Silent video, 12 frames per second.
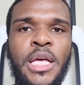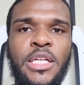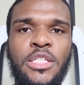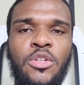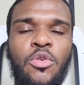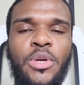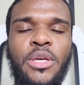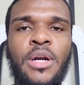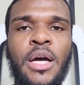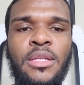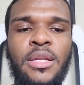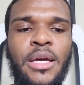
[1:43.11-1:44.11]
So he
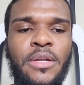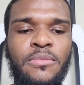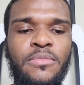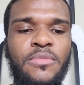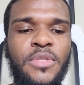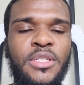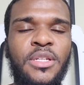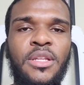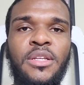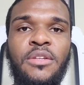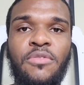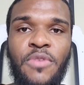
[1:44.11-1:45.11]
kind of like
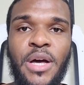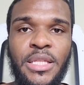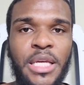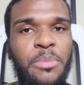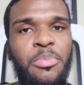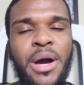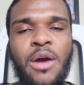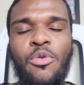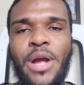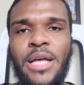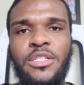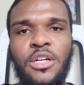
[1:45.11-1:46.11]
solidified their
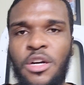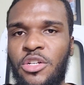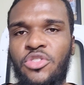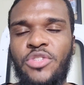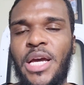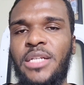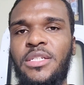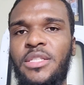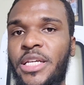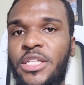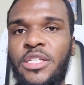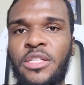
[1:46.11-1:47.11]
power as a country, as a
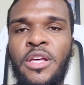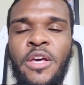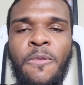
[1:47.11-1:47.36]
nation.